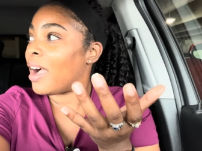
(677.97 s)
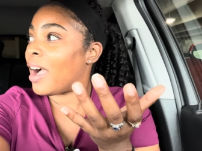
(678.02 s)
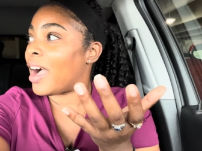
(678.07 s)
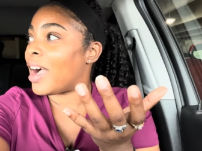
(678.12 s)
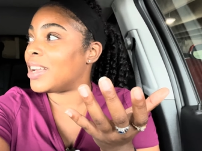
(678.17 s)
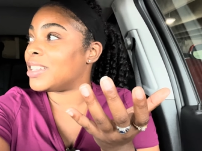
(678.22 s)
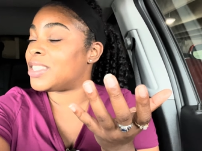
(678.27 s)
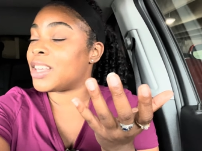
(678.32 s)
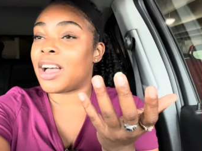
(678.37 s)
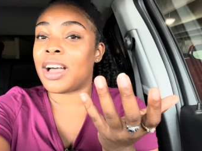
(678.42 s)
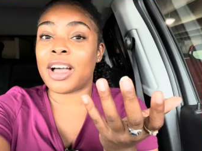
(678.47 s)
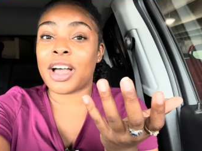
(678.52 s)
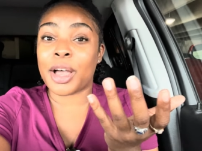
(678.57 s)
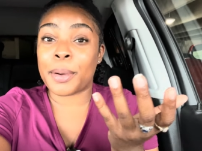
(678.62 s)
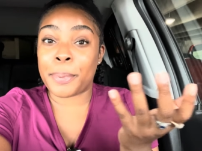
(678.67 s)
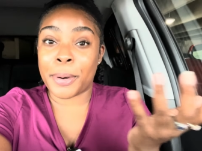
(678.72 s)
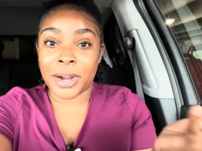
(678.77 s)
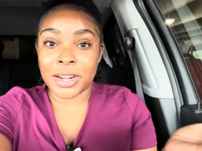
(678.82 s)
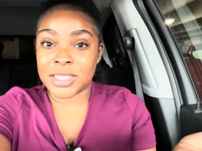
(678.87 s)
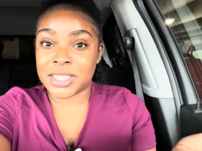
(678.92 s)
I saw
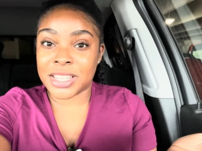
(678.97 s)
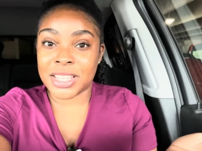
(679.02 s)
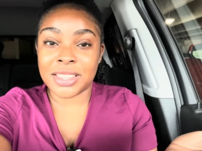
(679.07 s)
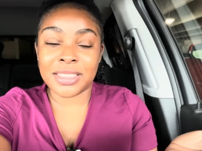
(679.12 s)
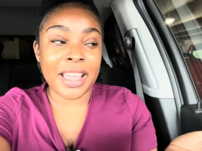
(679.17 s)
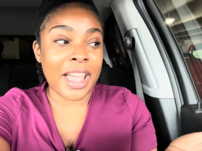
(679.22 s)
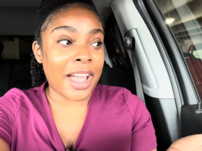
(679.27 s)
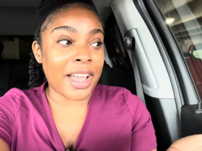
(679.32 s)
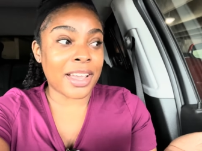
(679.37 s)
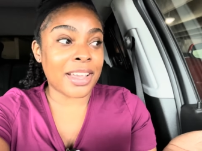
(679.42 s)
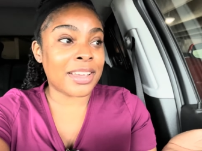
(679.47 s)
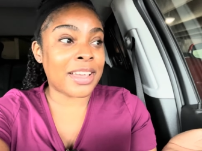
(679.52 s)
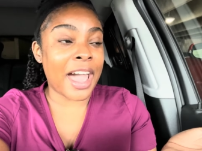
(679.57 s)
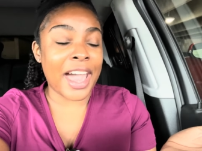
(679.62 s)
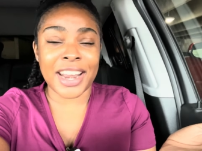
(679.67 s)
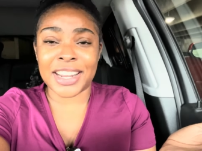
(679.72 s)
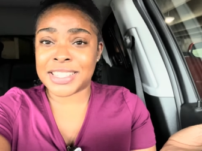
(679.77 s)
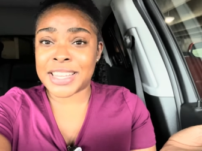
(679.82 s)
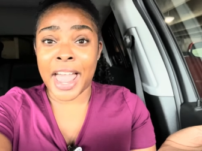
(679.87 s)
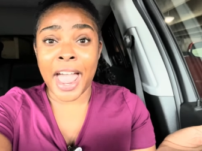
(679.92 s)
a person that
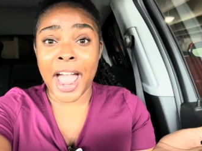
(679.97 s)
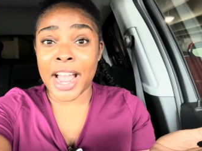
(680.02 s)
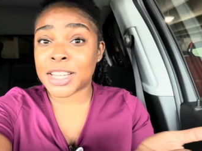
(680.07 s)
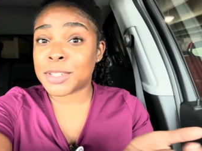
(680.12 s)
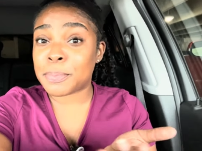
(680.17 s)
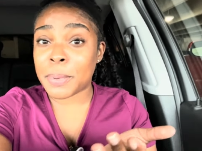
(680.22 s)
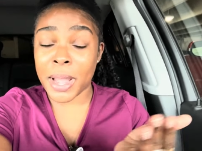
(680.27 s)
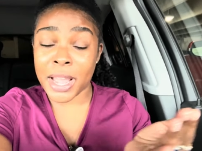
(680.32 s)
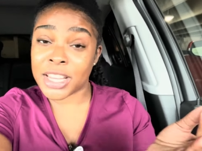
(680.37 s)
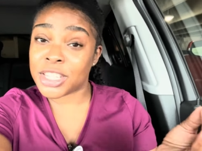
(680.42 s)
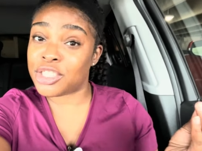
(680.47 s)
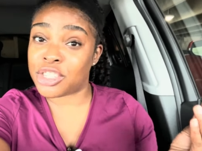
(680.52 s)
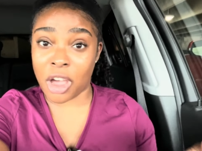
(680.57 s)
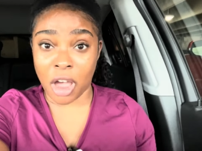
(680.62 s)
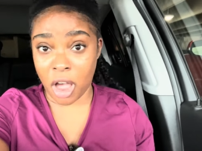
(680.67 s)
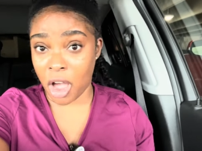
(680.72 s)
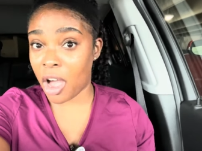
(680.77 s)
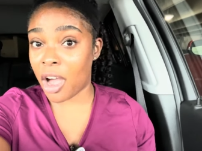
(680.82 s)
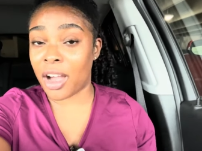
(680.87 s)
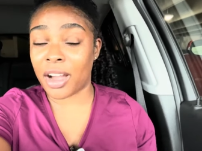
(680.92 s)
got attacked by a
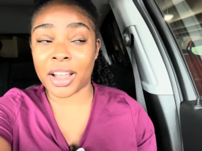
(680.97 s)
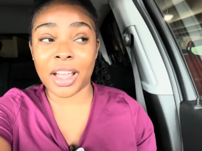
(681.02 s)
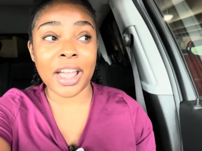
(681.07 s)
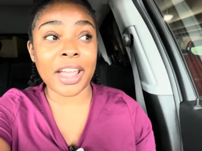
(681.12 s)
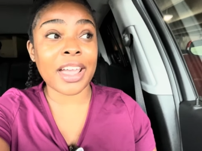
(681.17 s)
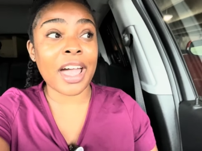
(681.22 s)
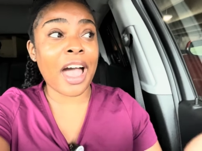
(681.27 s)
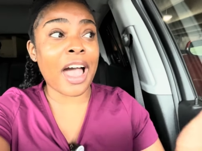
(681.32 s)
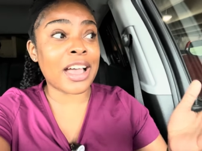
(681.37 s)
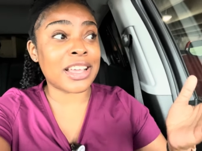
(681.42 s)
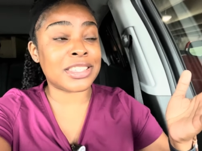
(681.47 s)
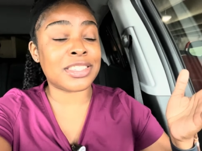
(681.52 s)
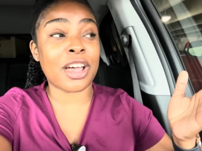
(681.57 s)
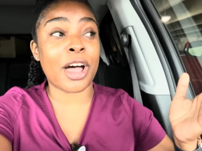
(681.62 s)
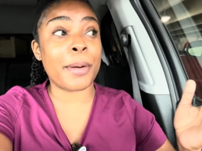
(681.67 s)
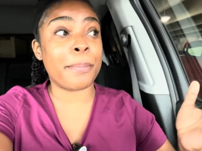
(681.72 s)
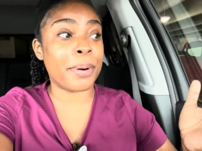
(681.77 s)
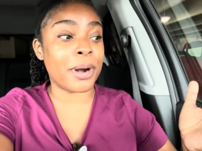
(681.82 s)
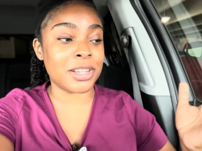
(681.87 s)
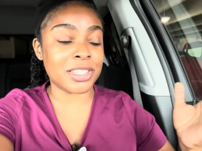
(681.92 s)
dog. I, I
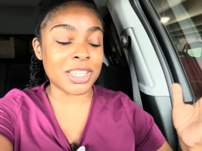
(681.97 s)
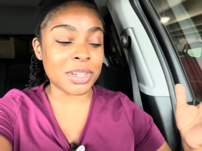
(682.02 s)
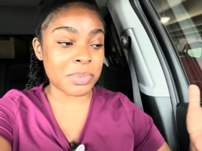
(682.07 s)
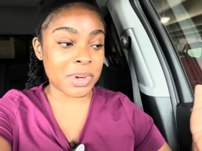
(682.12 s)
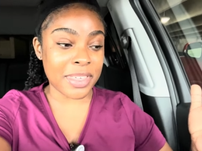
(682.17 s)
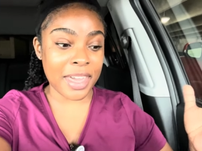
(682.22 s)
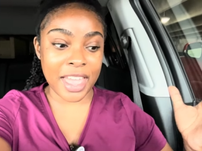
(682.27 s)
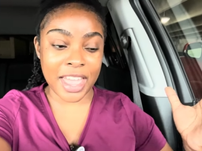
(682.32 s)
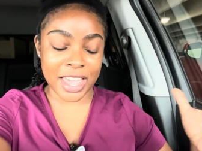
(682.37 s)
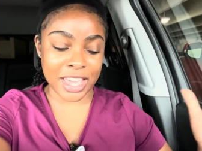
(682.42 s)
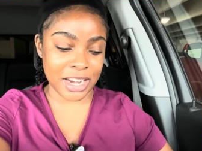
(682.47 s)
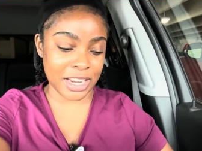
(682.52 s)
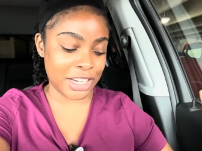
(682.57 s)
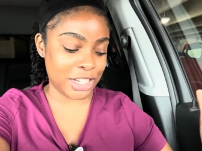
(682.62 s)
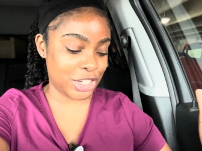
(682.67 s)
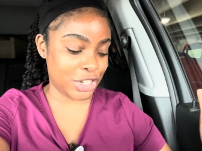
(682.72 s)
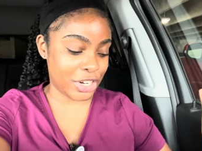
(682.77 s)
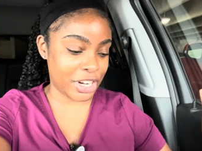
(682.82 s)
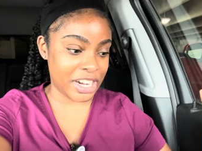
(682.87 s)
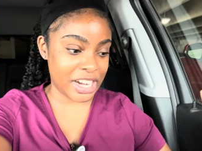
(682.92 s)
saw a person with a head
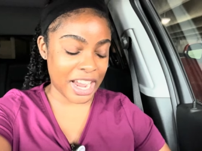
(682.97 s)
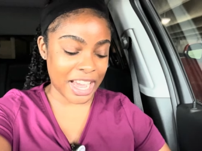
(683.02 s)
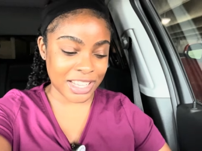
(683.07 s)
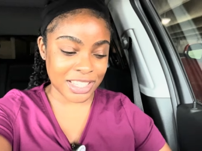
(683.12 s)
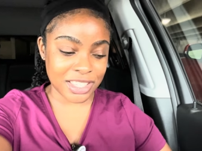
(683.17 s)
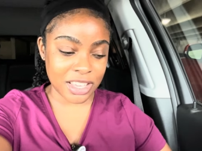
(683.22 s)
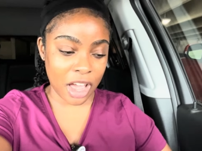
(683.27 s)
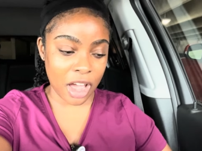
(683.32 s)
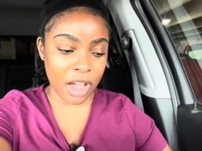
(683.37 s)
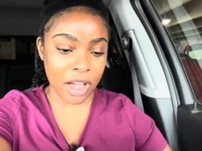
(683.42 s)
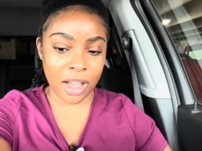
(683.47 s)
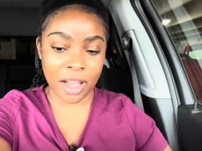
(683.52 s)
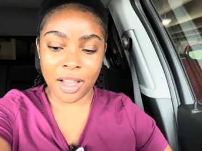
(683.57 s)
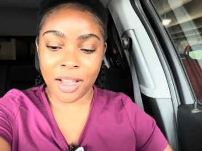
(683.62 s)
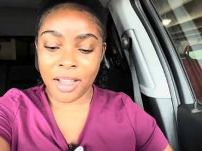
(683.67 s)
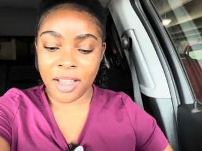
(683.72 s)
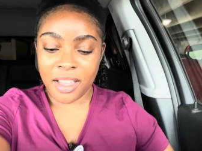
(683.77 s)
injury. I saw,